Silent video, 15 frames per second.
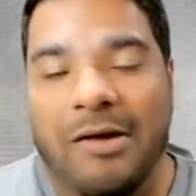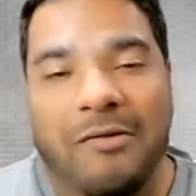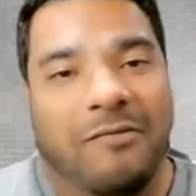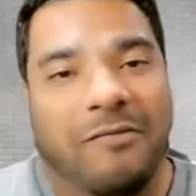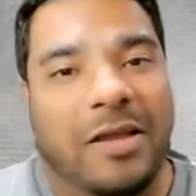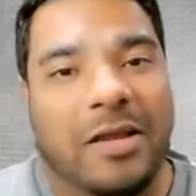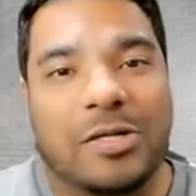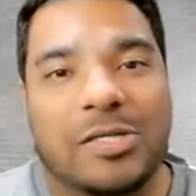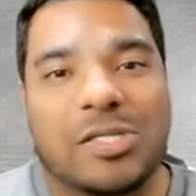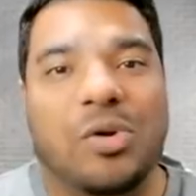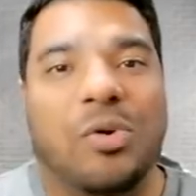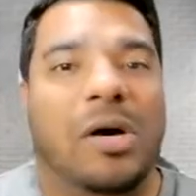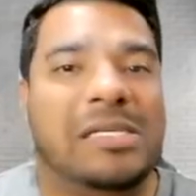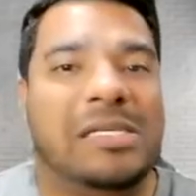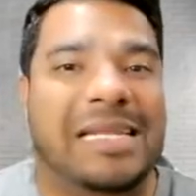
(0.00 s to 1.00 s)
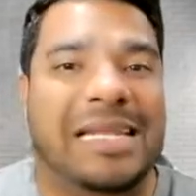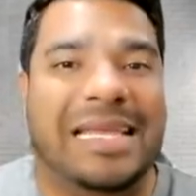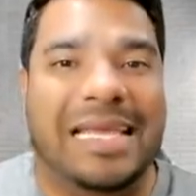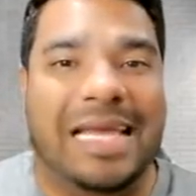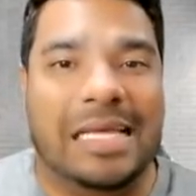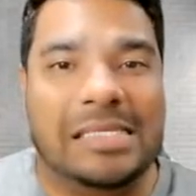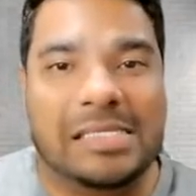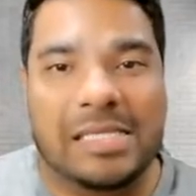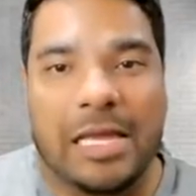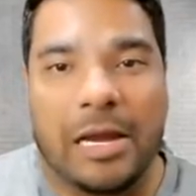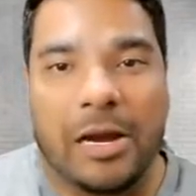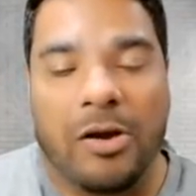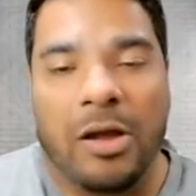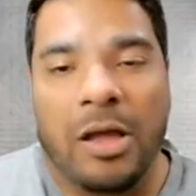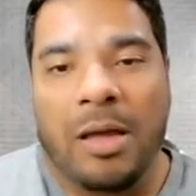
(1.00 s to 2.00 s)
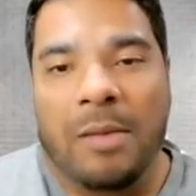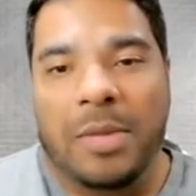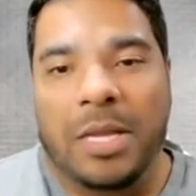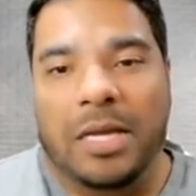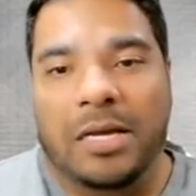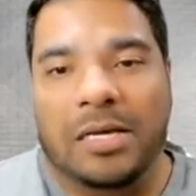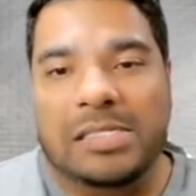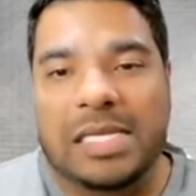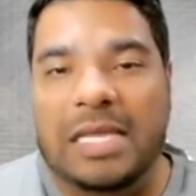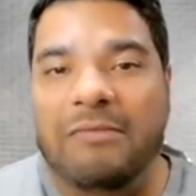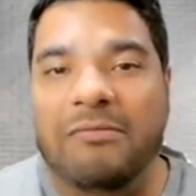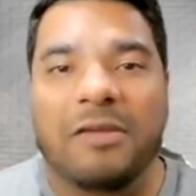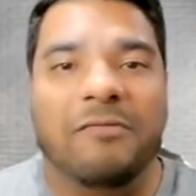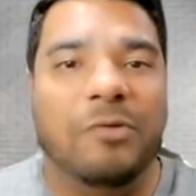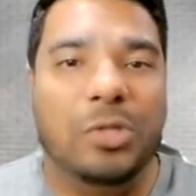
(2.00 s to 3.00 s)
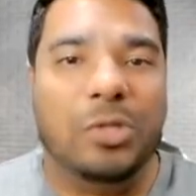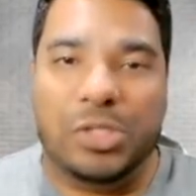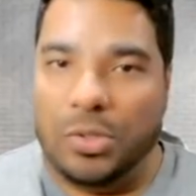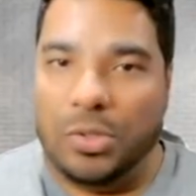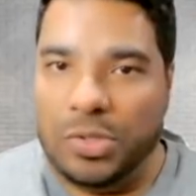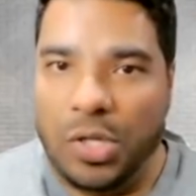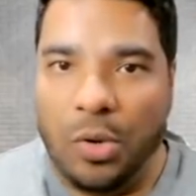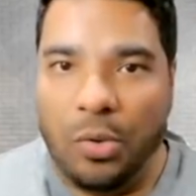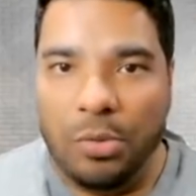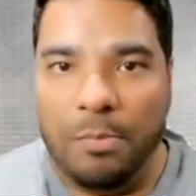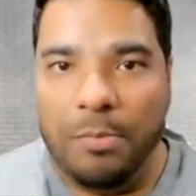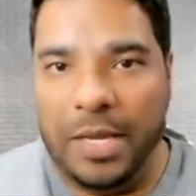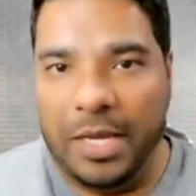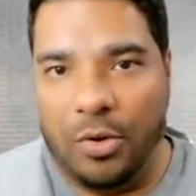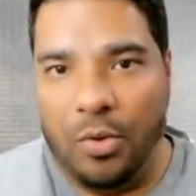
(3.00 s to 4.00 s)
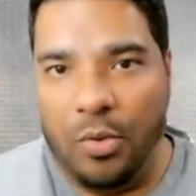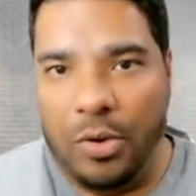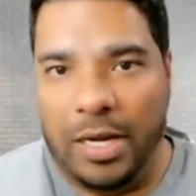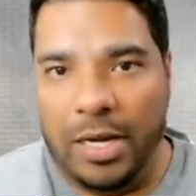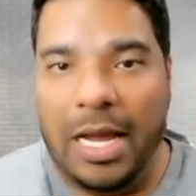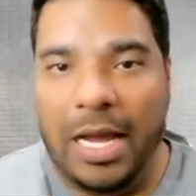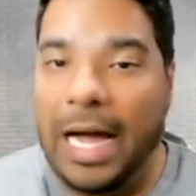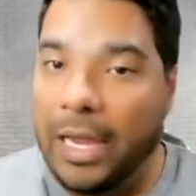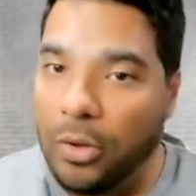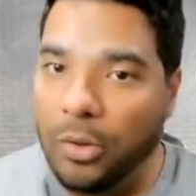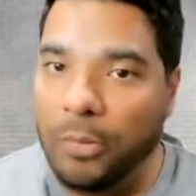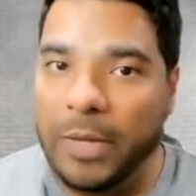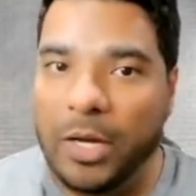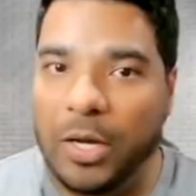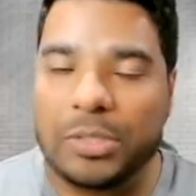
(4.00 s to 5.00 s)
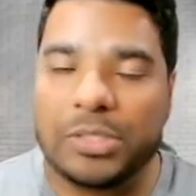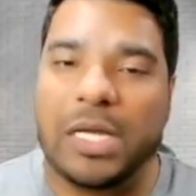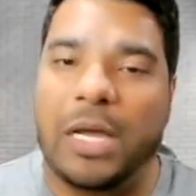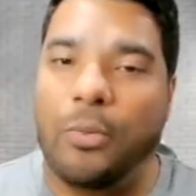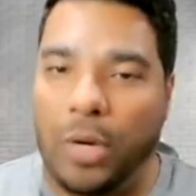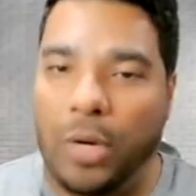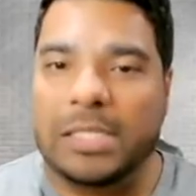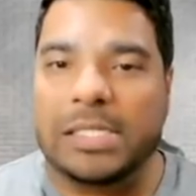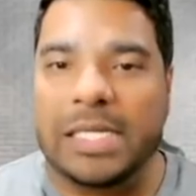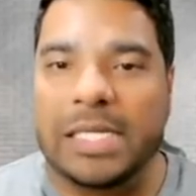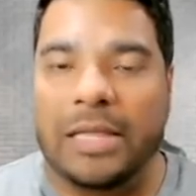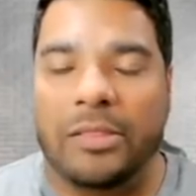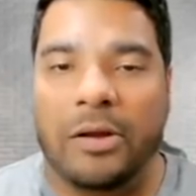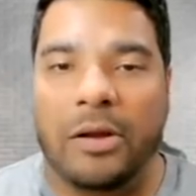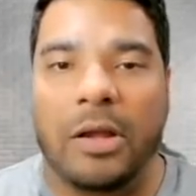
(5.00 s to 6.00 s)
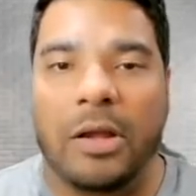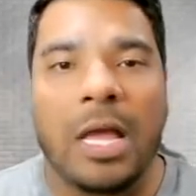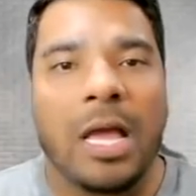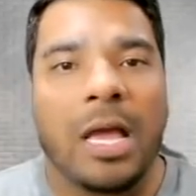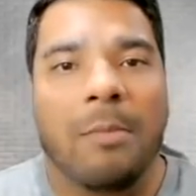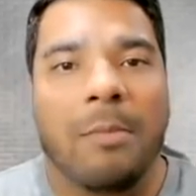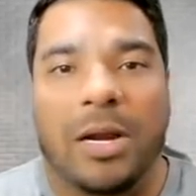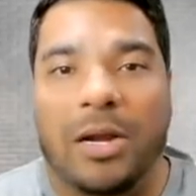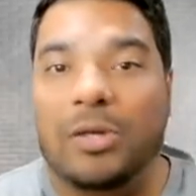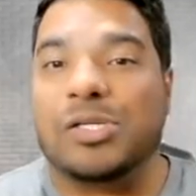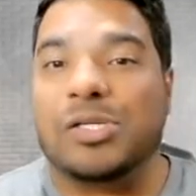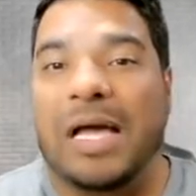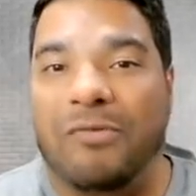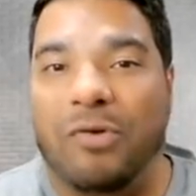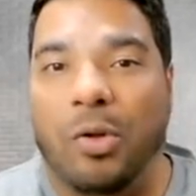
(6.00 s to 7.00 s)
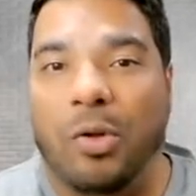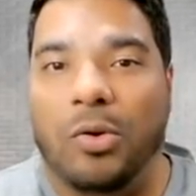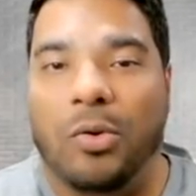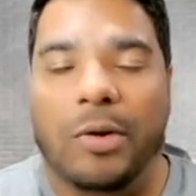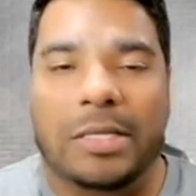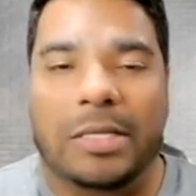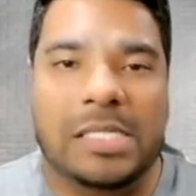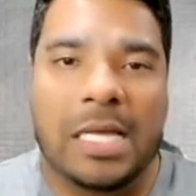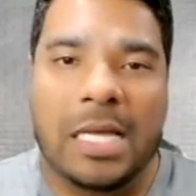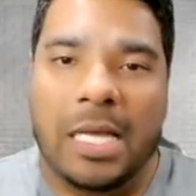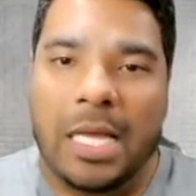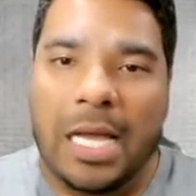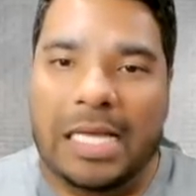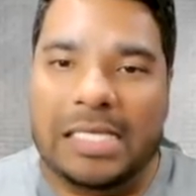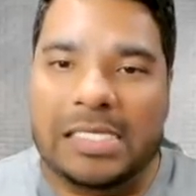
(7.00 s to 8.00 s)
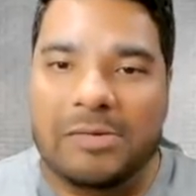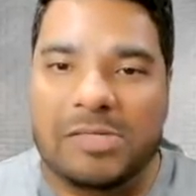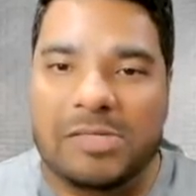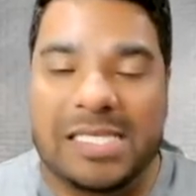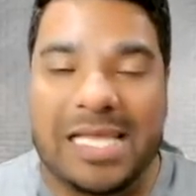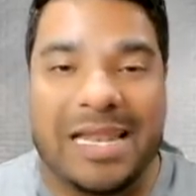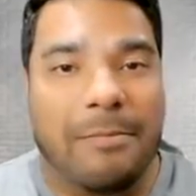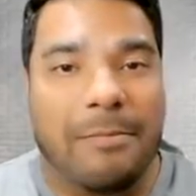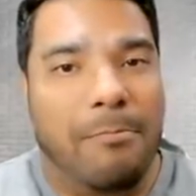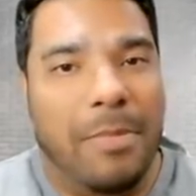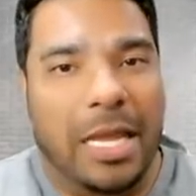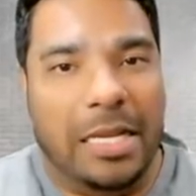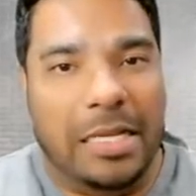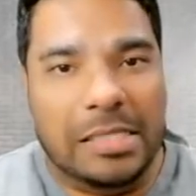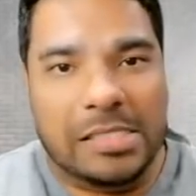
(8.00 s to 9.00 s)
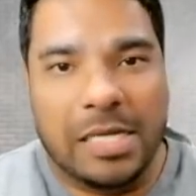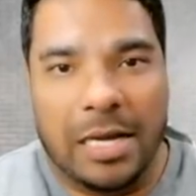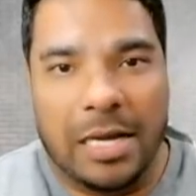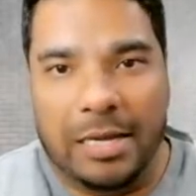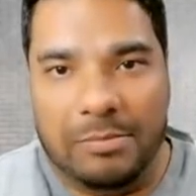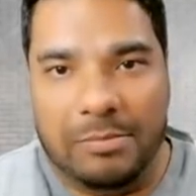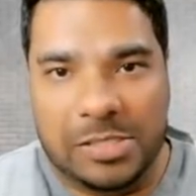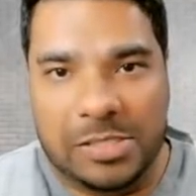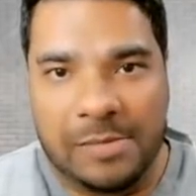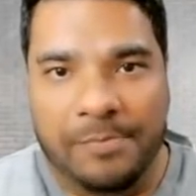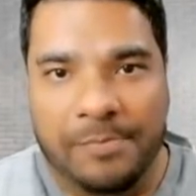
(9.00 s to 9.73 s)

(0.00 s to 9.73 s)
fingers crossed that it gets there, because even if you don't hold Bitcoin, I hold Bitcoin, so I wanted to get there, but I also have altcoins. As I've stated many times,